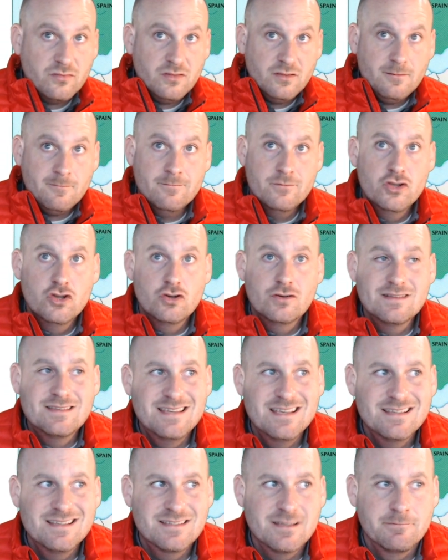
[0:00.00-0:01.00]
You could
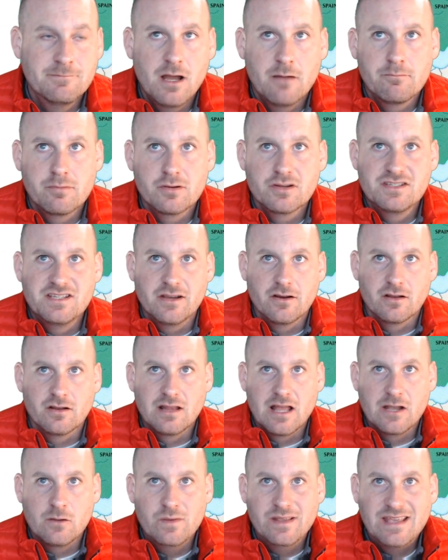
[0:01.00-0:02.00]
see some numbers here,
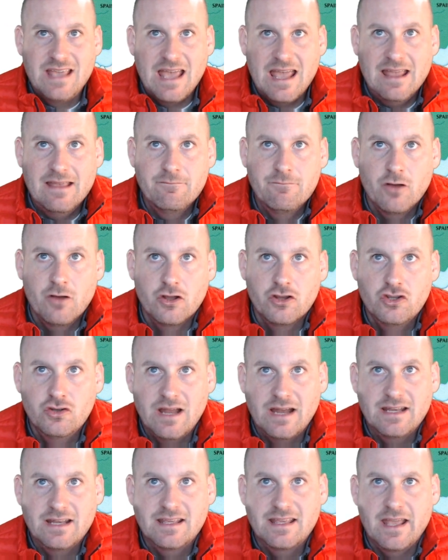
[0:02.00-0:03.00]
like we gave
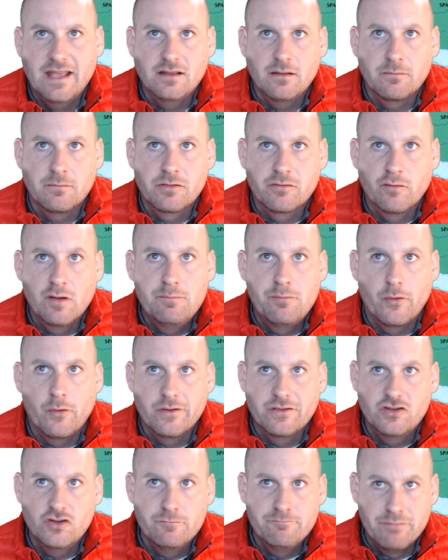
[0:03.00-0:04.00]
United Kingdom
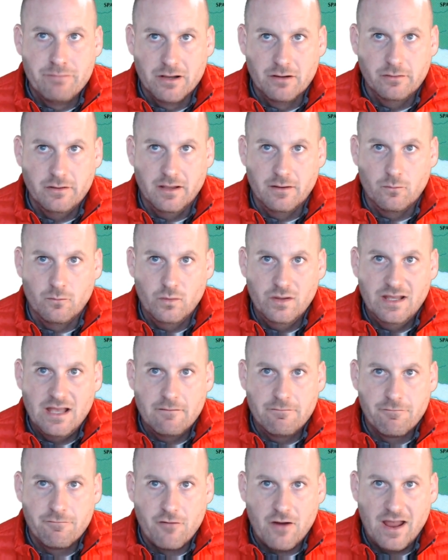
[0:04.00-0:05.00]
$3.2 billion. We
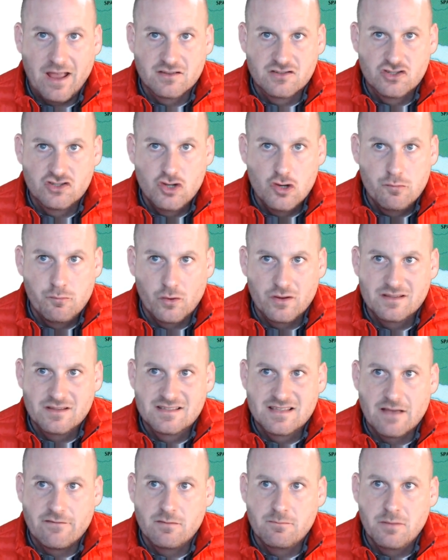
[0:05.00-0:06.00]
gave France
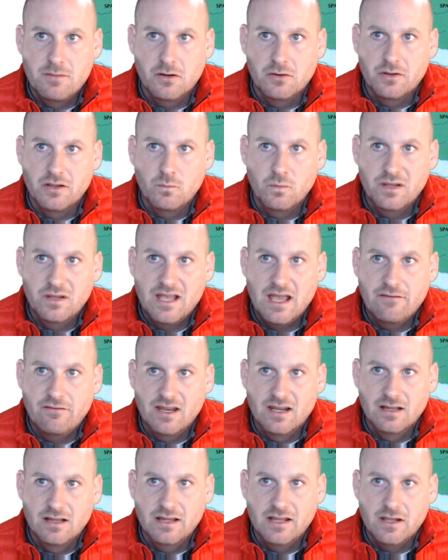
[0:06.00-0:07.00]
$2.7 billion. We gave
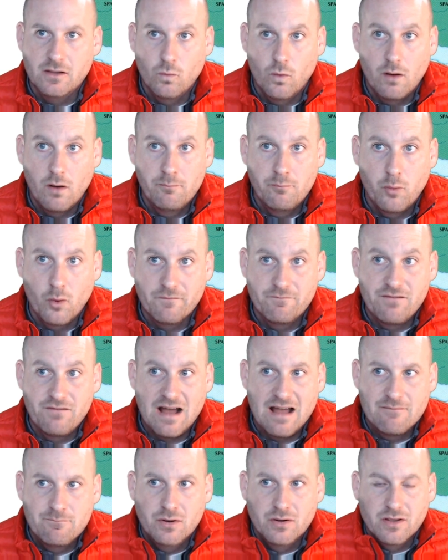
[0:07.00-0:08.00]
Italy
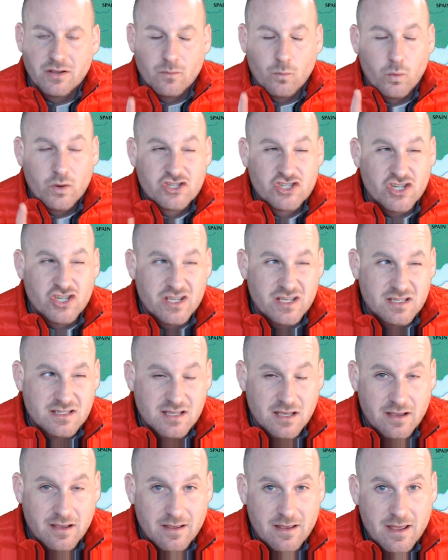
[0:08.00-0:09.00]
$1.5 billion, which
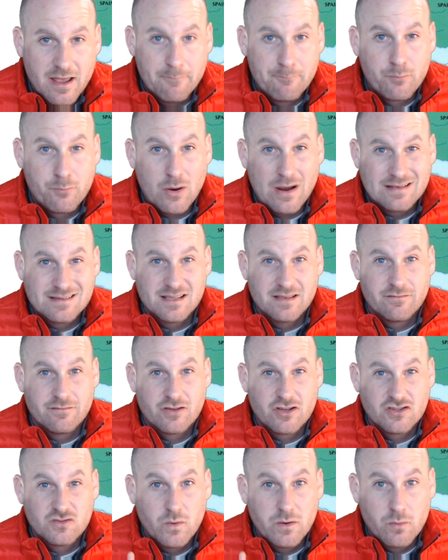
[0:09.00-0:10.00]
is impressive
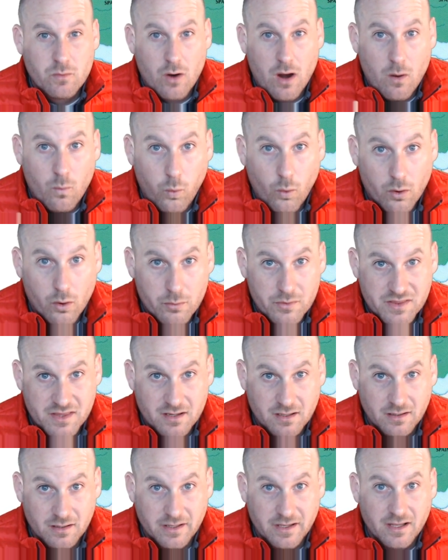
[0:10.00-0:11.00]
because we were at war with
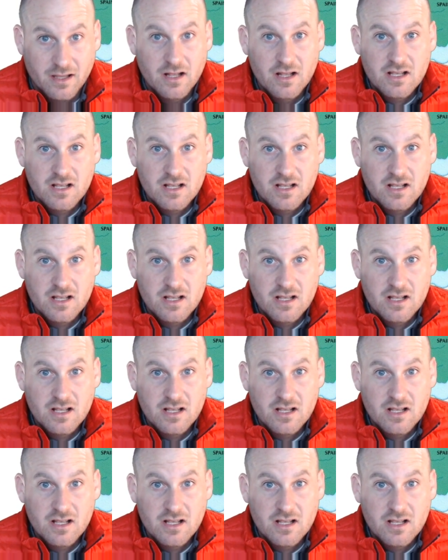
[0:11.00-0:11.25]
Italy.